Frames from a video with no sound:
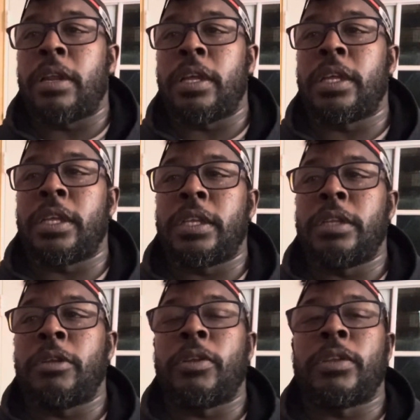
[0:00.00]
uh,
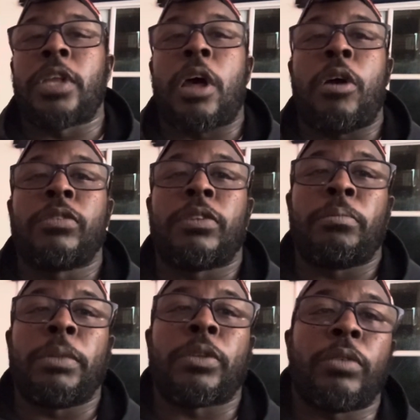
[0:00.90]
dogs and
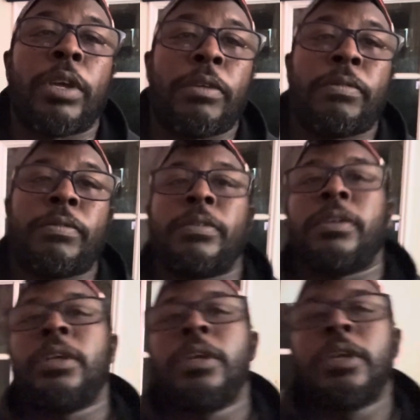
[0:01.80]
mental health,
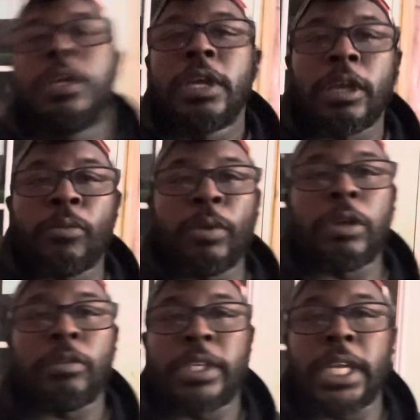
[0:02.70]
and we're
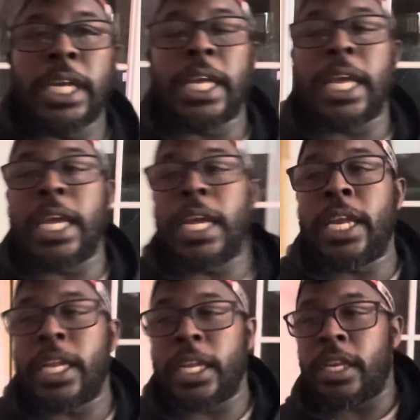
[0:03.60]
gonna dig
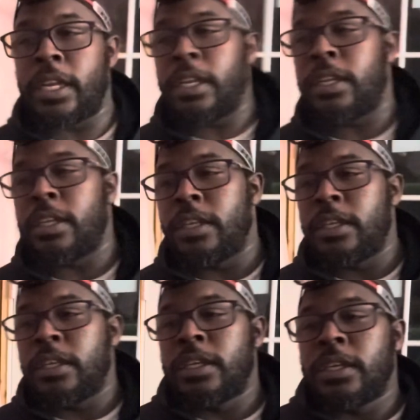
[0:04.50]
in and
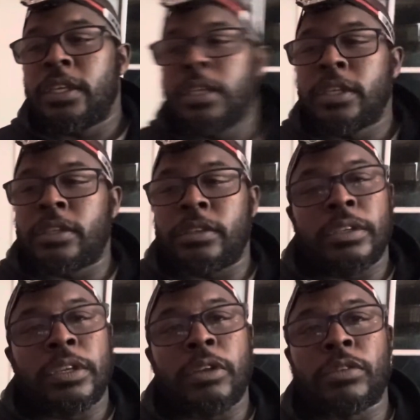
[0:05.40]
you
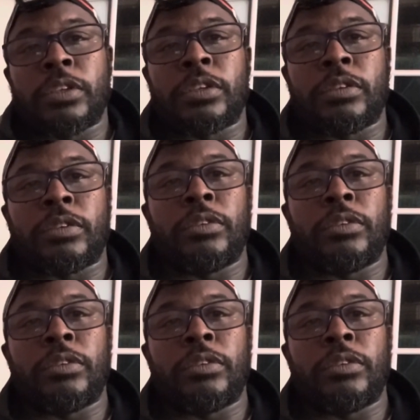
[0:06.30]
know just